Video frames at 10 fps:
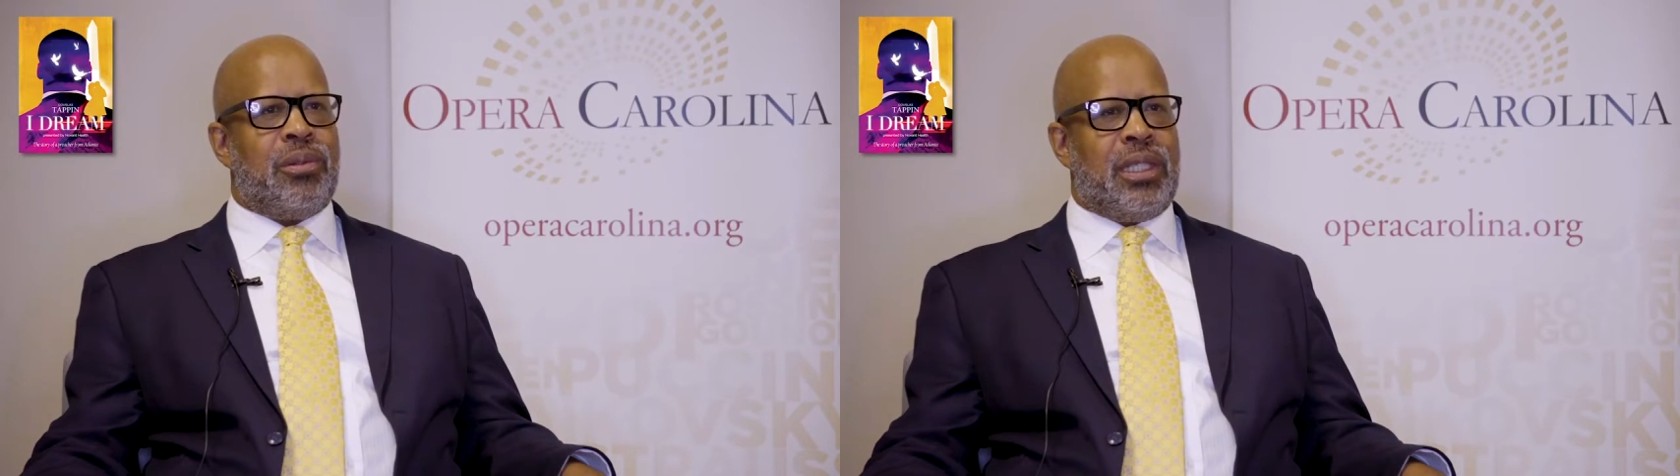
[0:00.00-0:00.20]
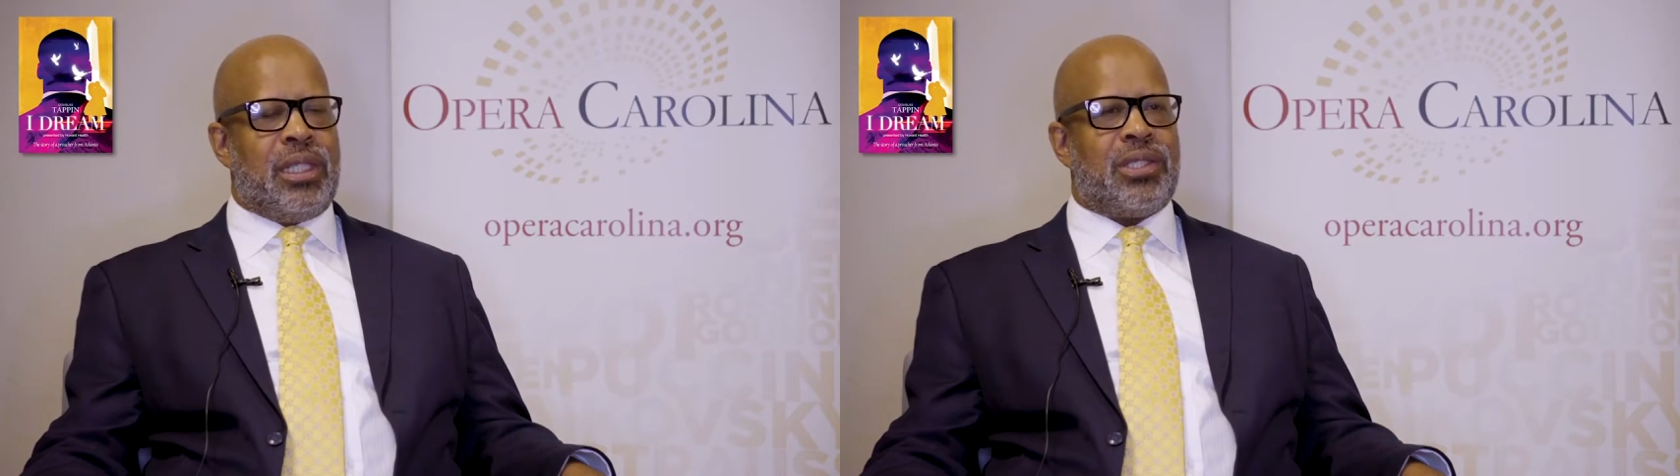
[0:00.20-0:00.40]

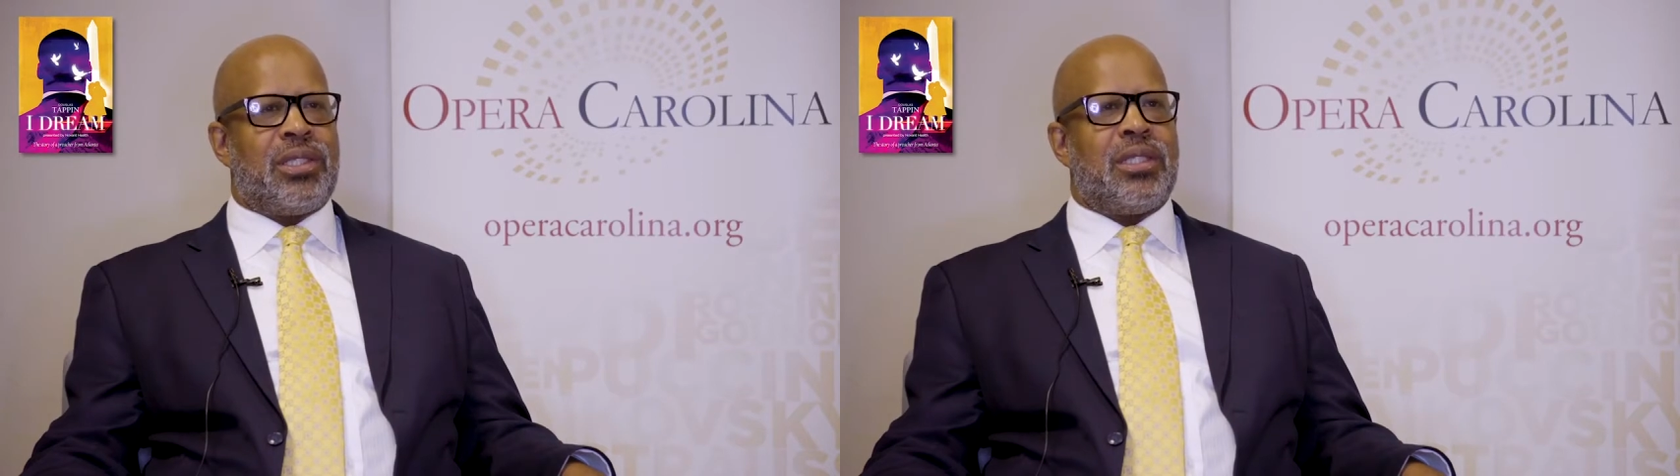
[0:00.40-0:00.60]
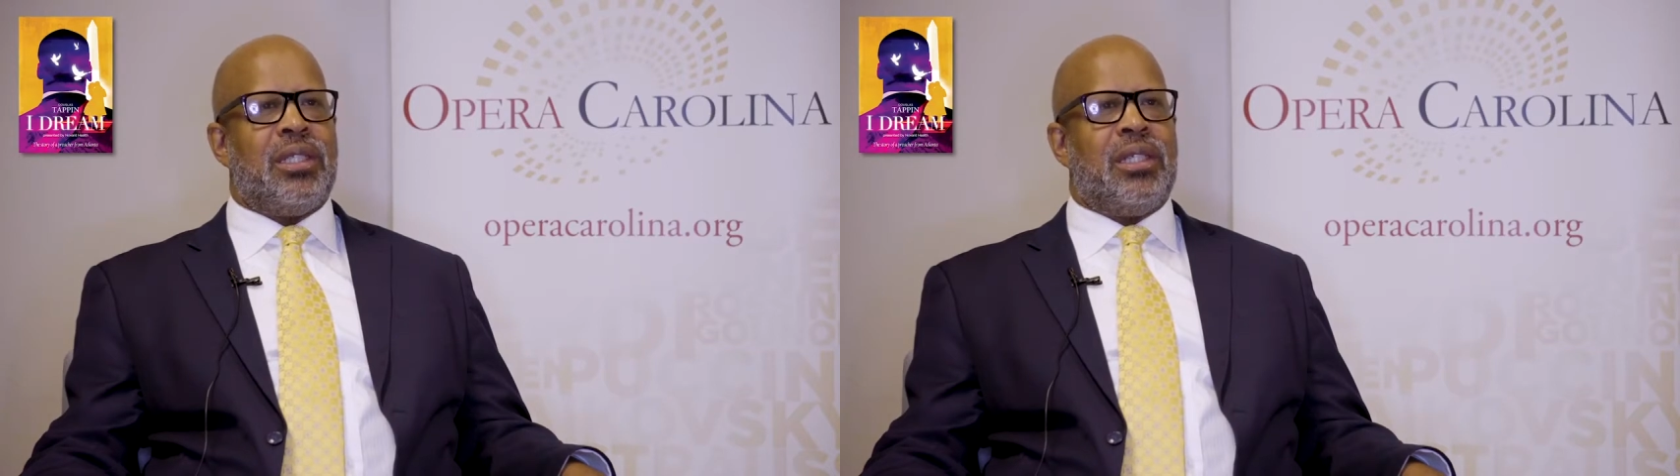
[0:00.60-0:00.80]

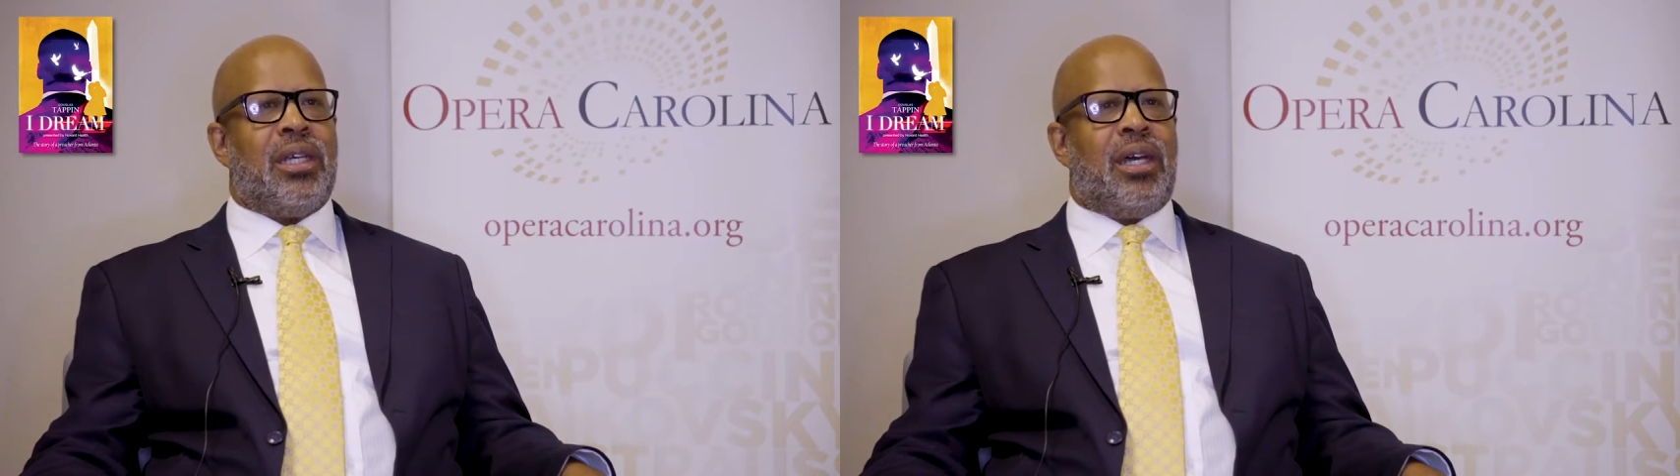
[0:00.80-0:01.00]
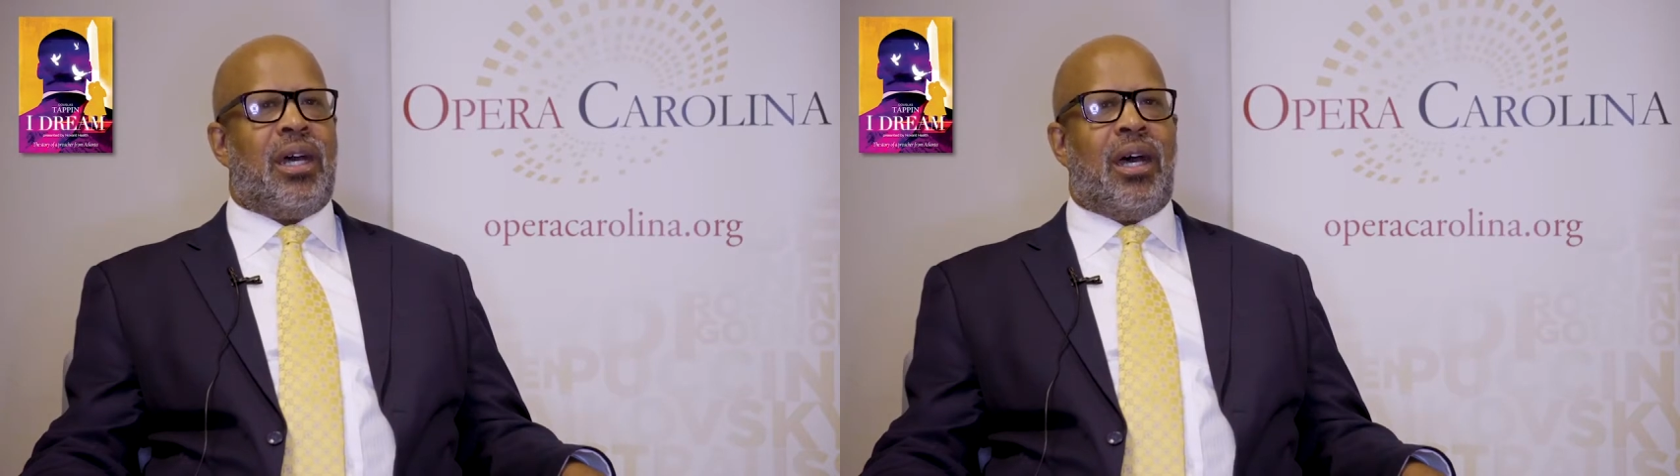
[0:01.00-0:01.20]
this
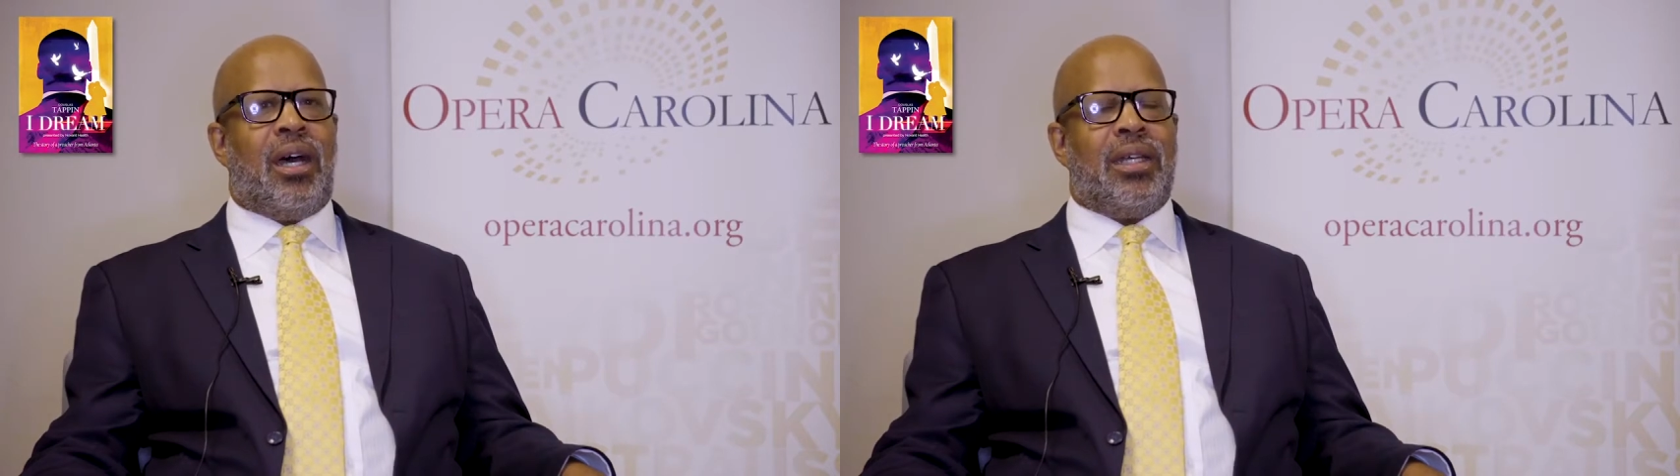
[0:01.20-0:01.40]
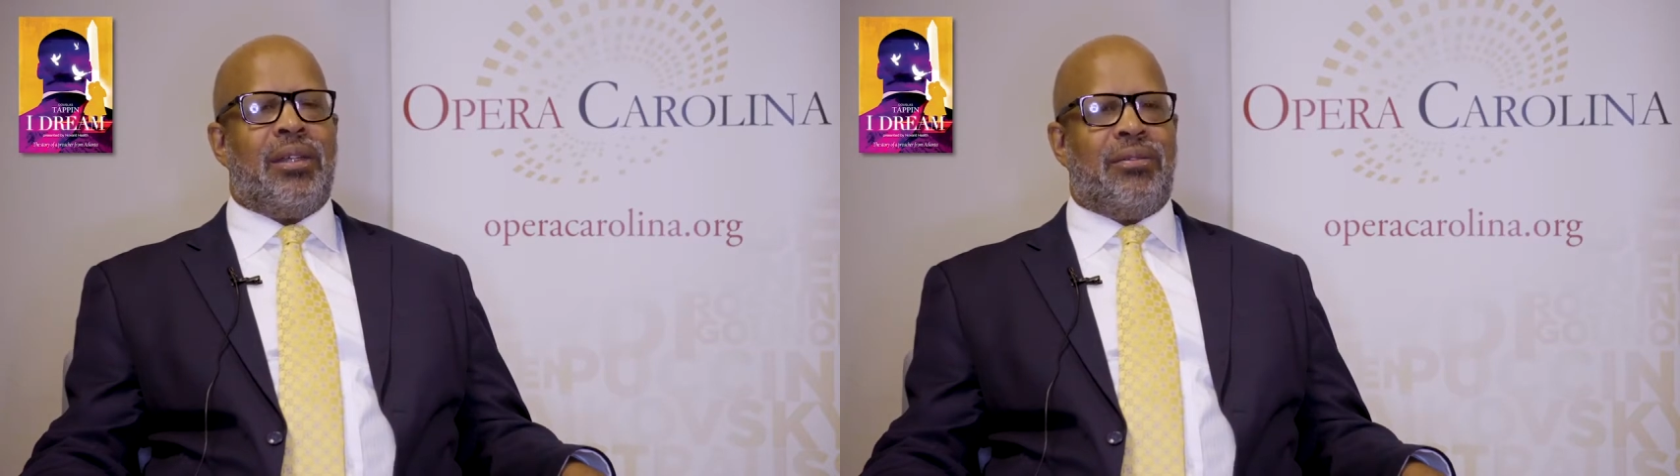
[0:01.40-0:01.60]

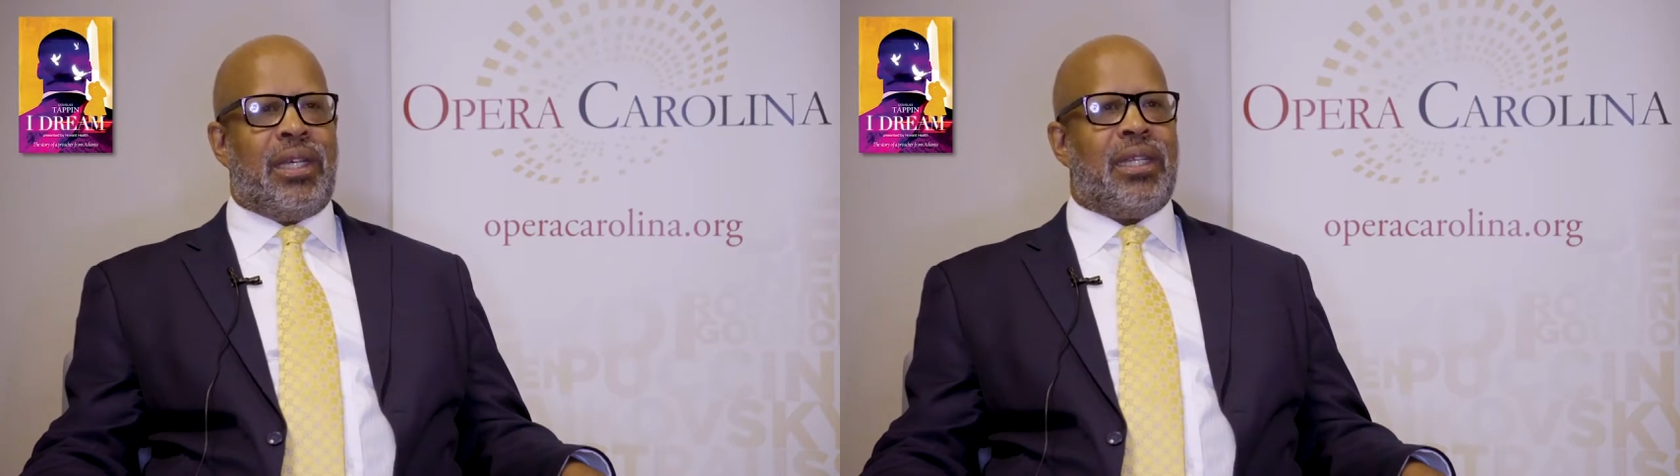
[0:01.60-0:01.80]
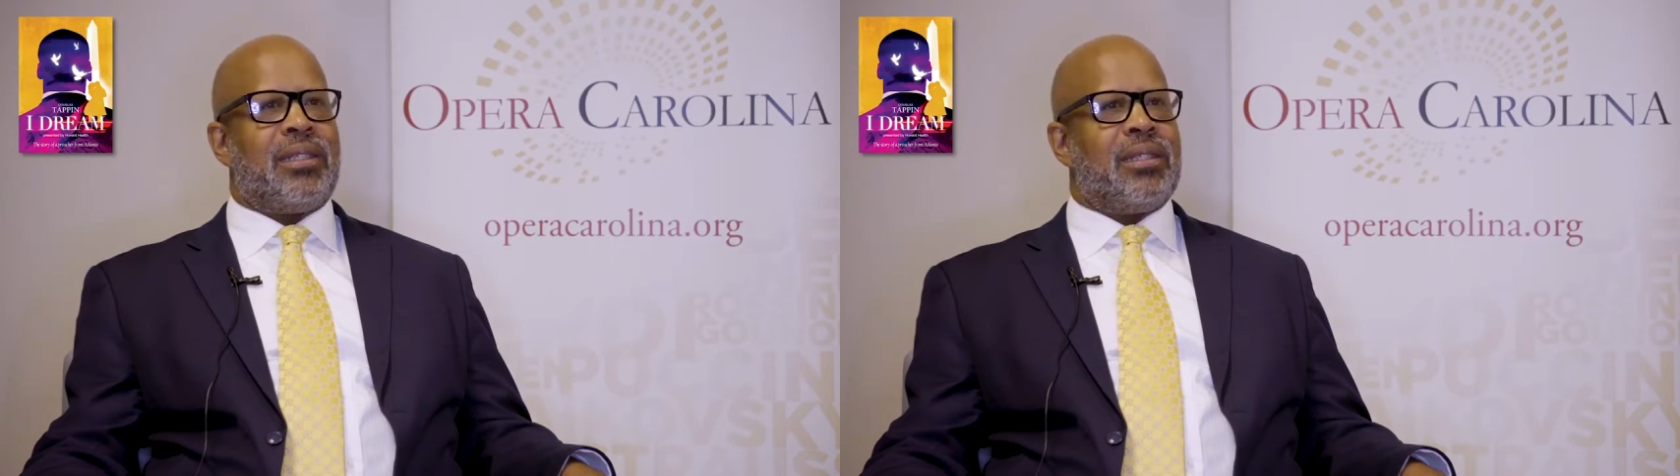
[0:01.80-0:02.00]

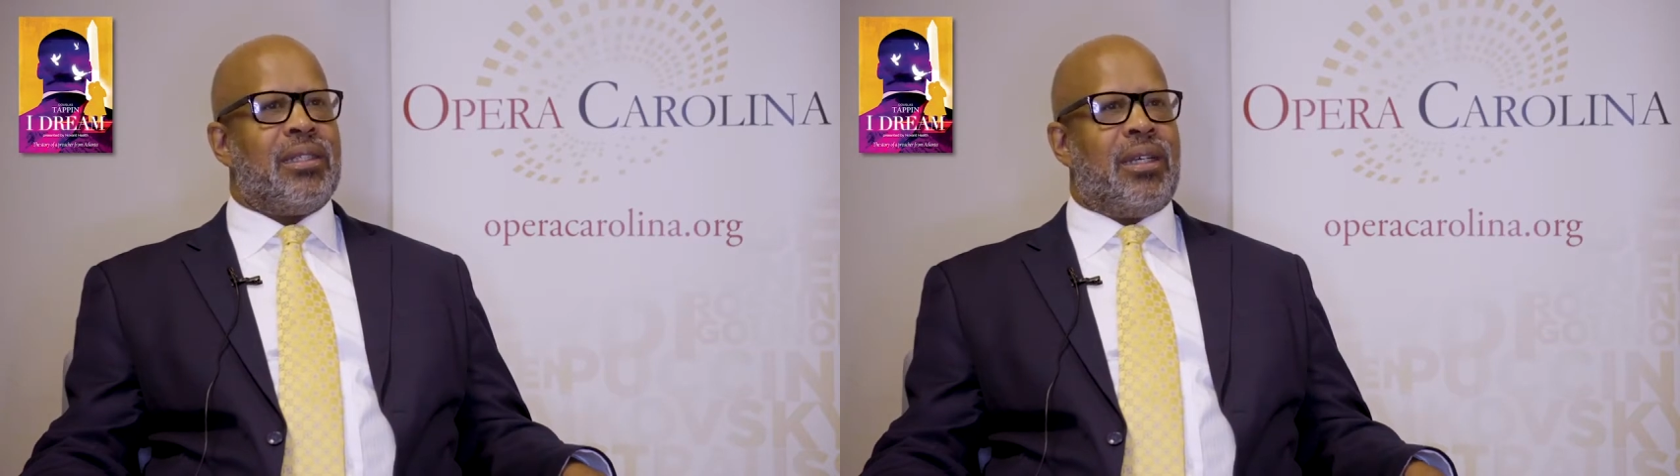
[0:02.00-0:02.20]
event,